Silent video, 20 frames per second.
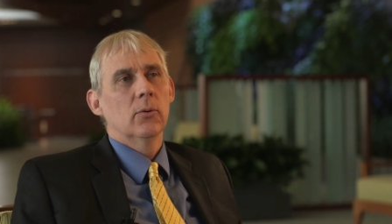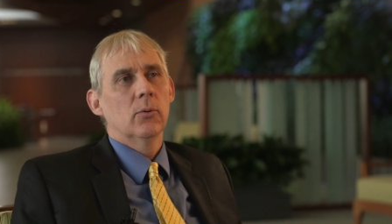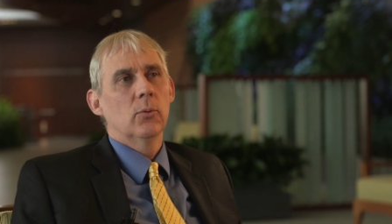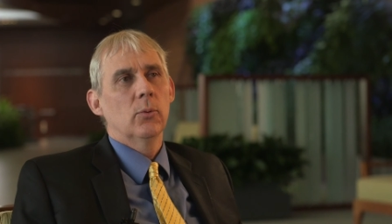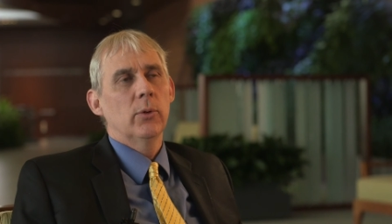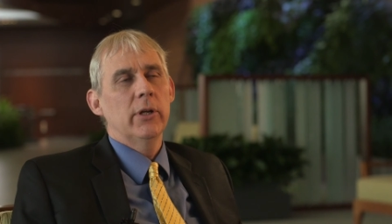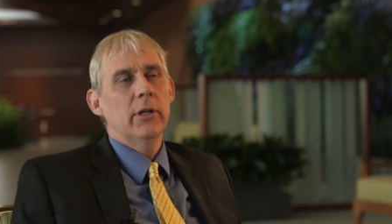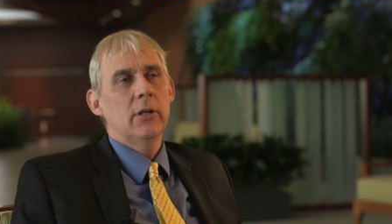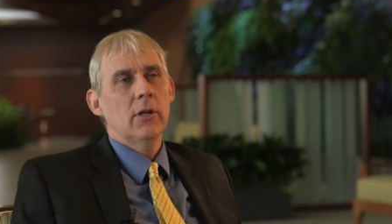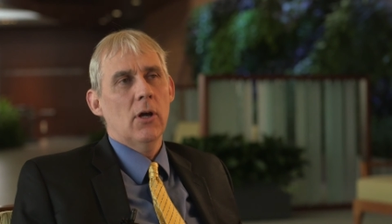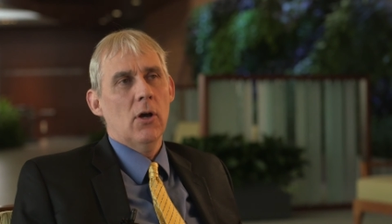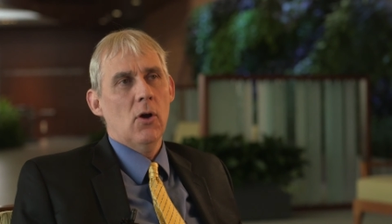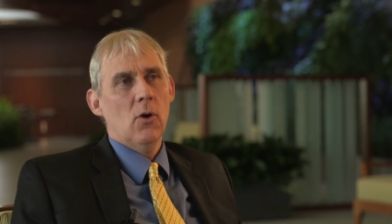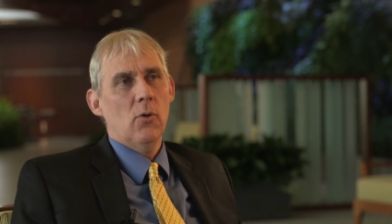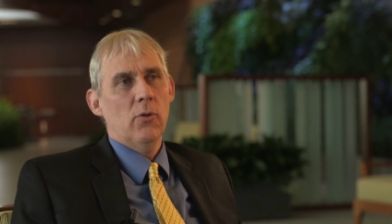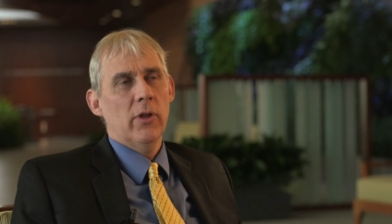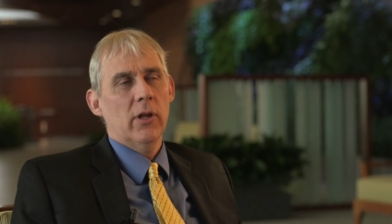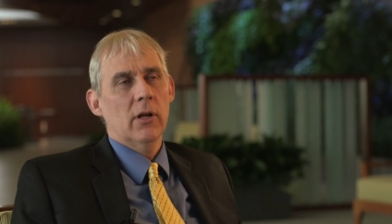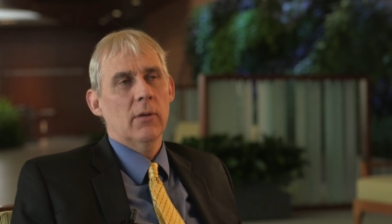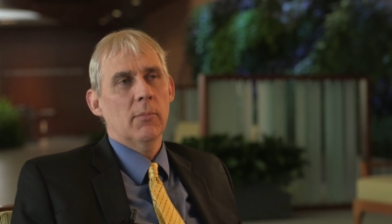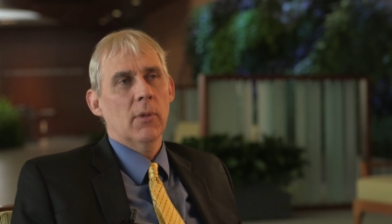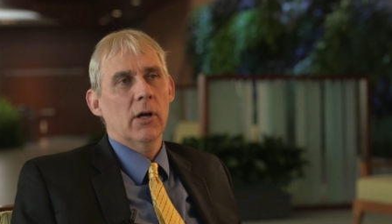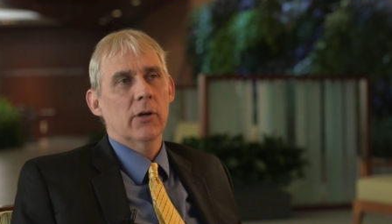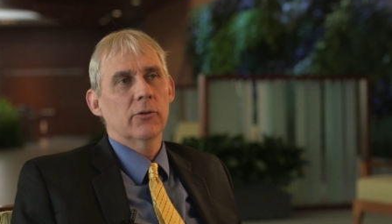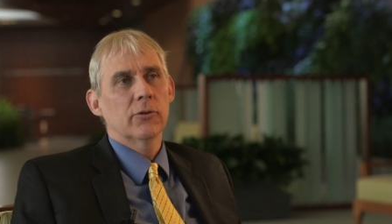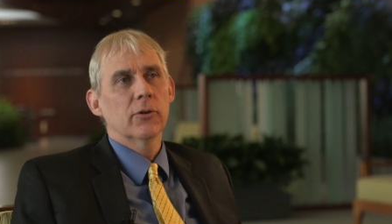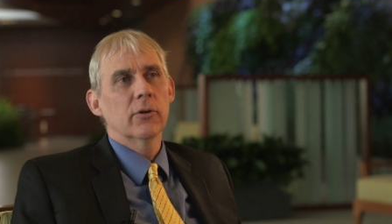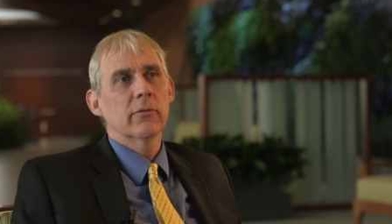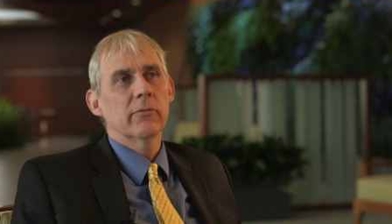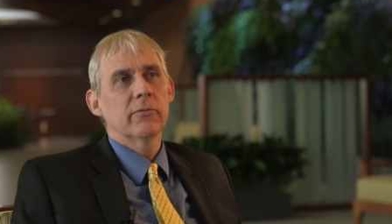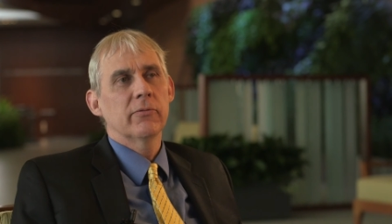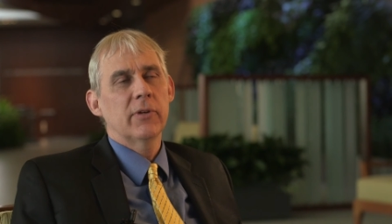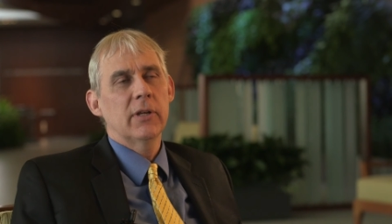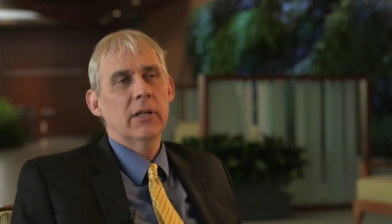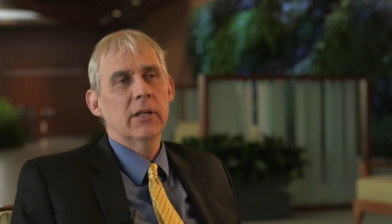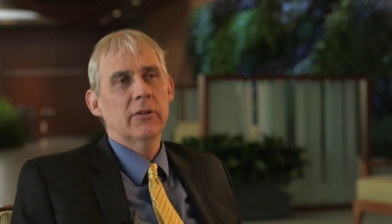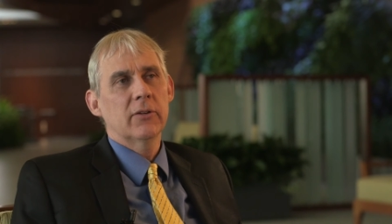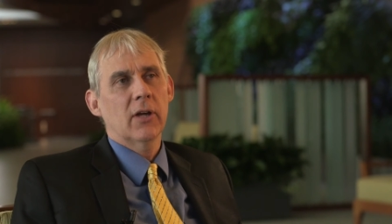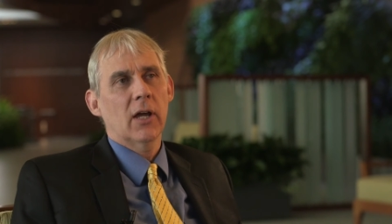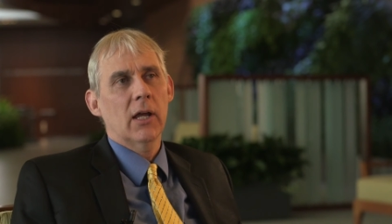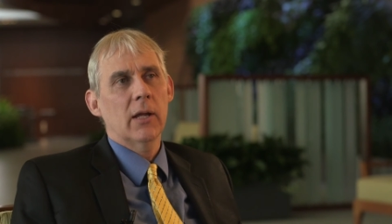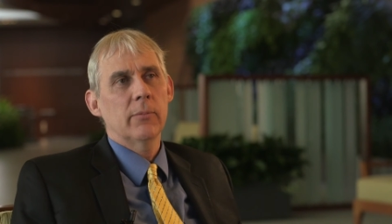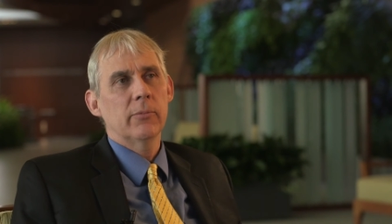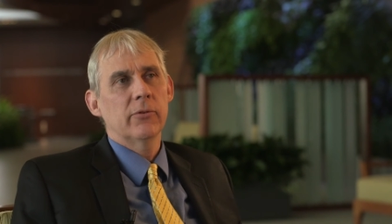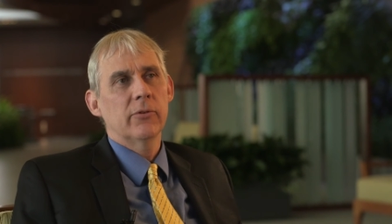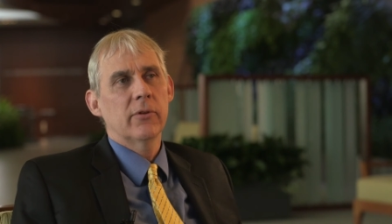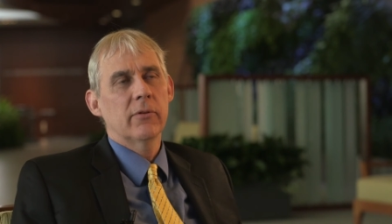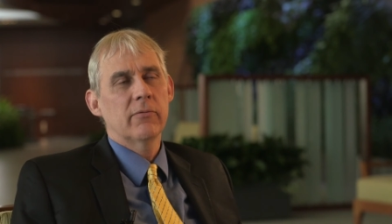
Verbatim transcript: we know that among certain phenotypes,